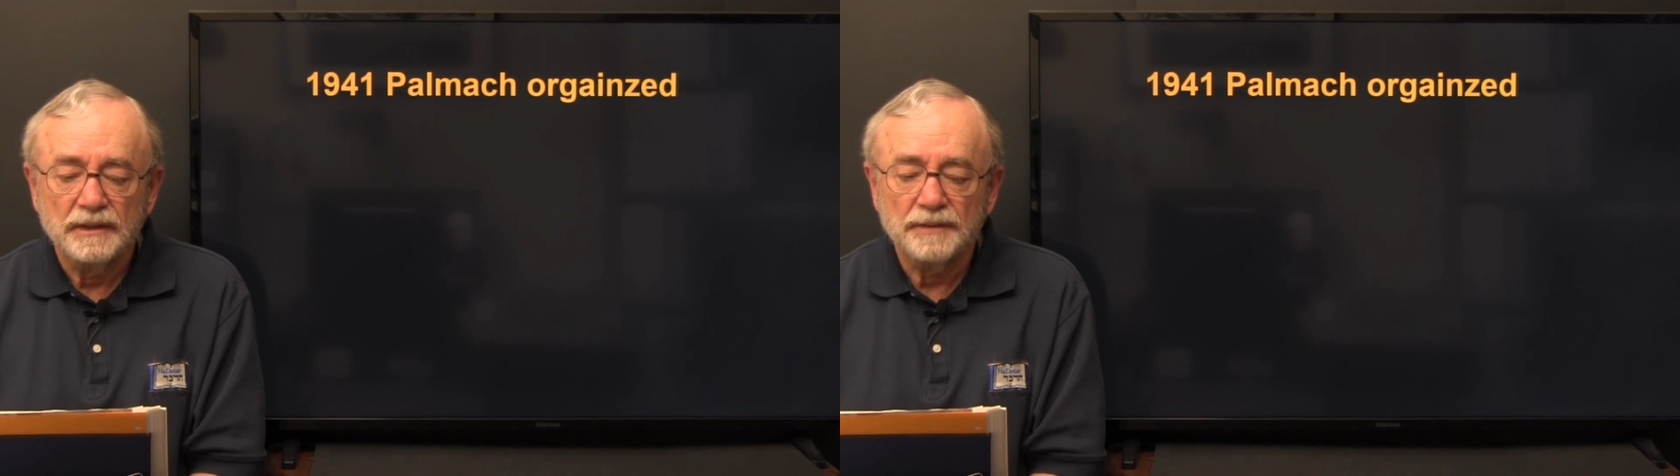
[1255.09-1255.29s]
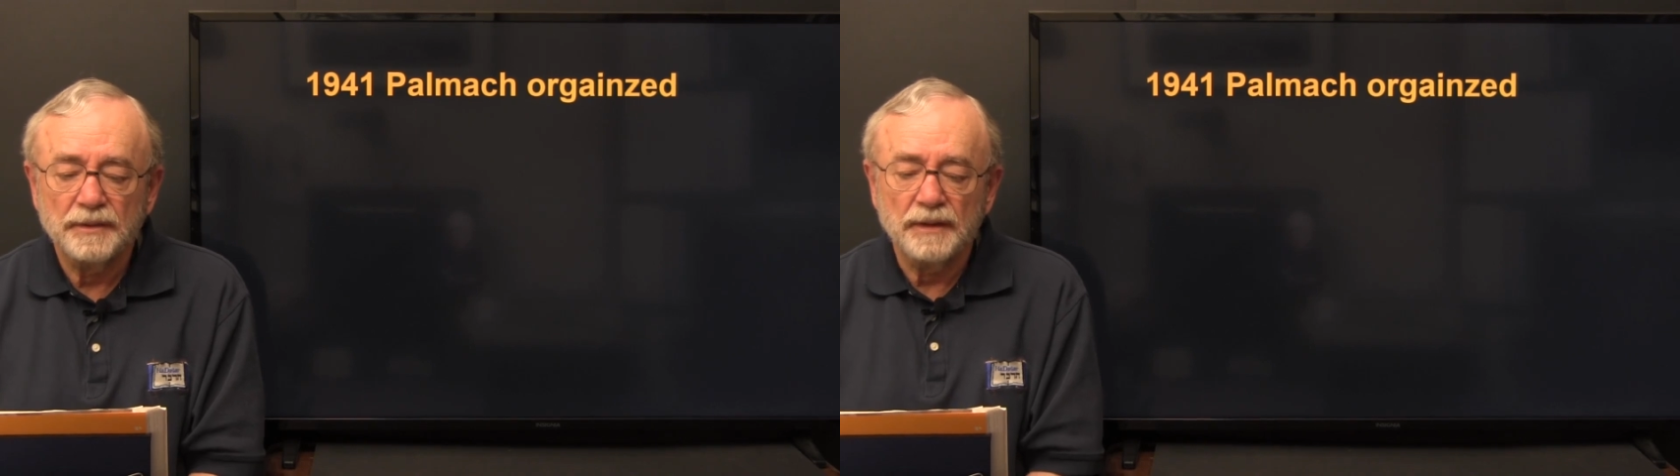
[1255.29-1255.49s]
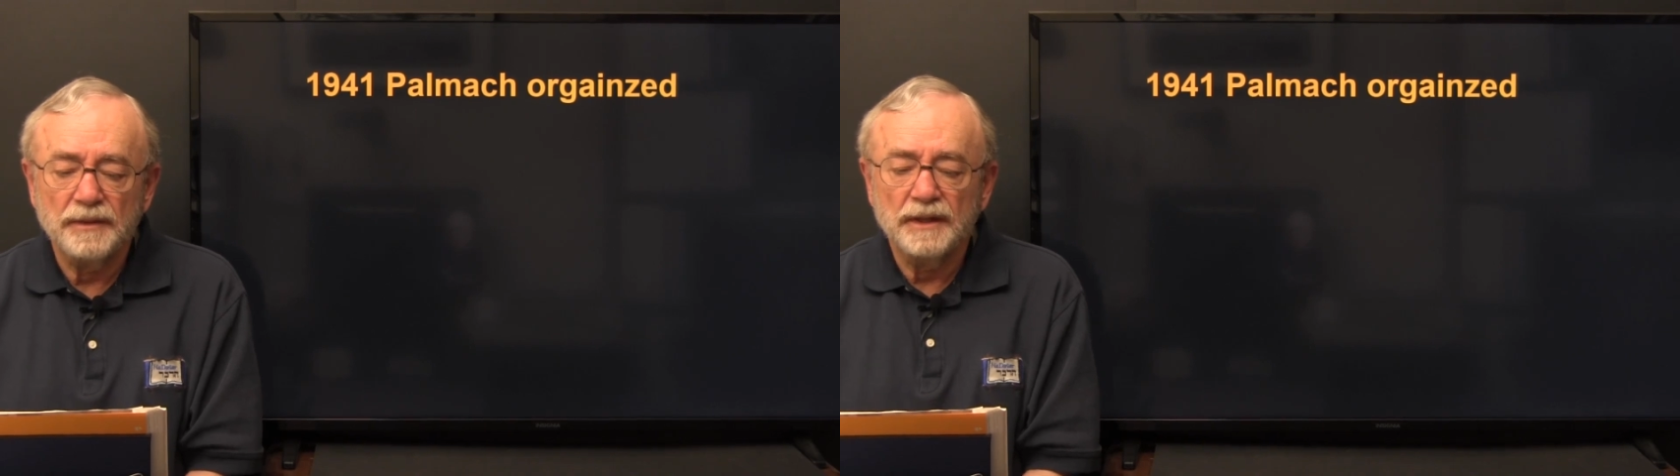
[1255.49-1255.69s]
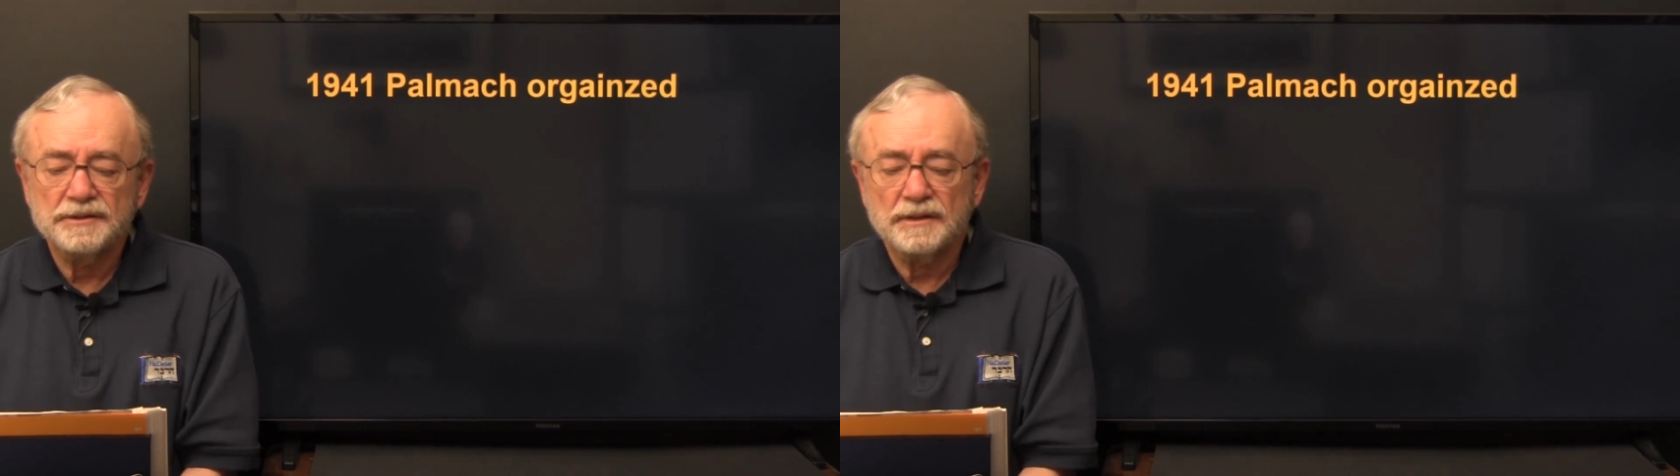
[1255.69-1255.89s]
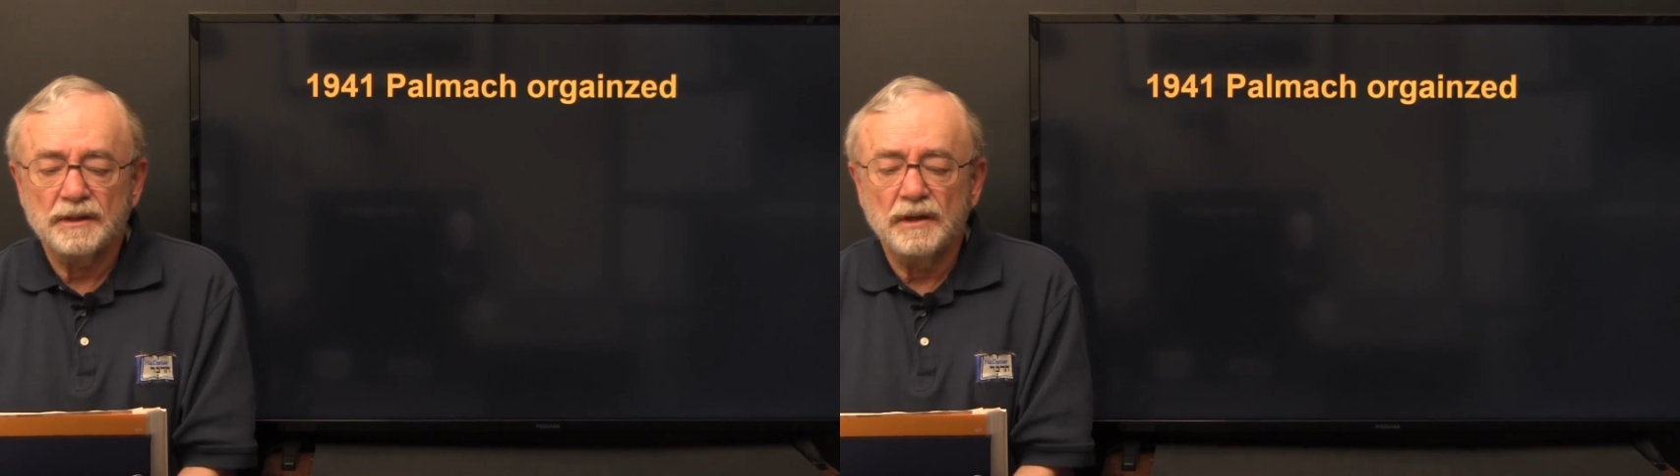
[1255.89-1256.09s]
The
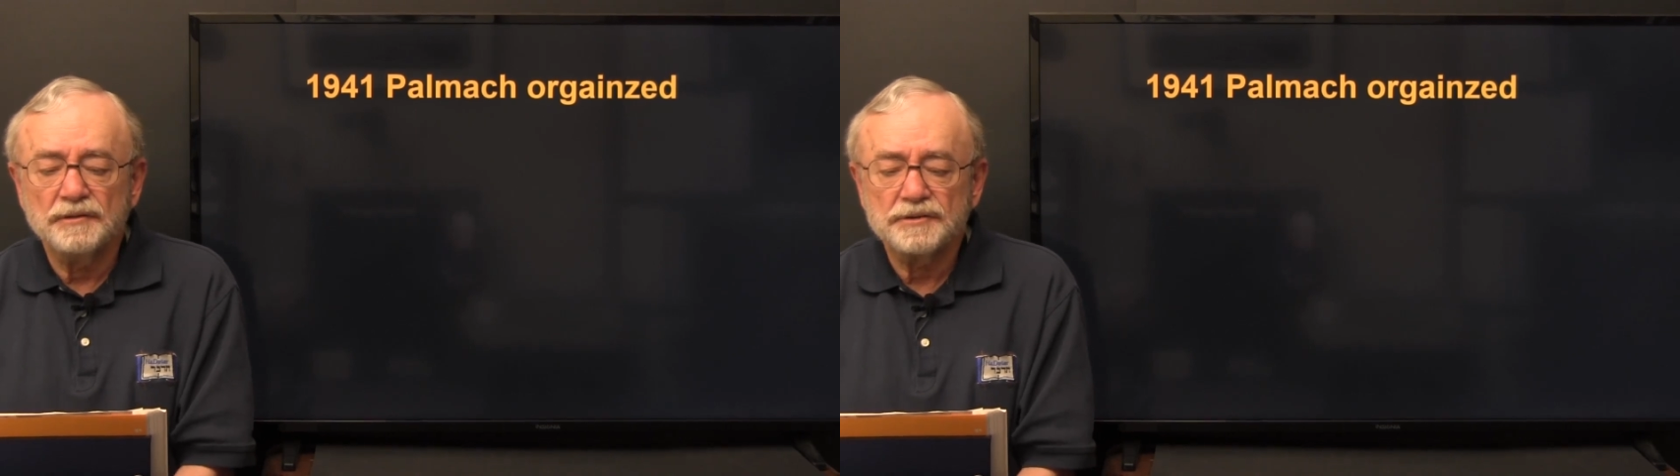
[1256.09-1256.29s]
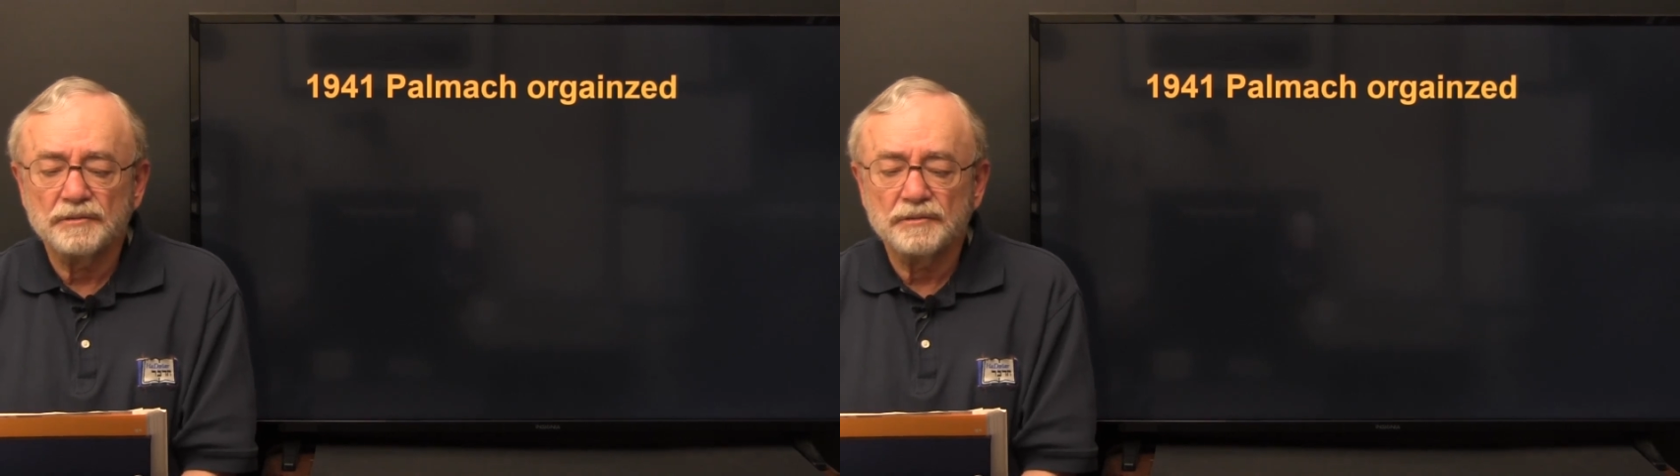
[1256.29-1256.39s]
Palmachs also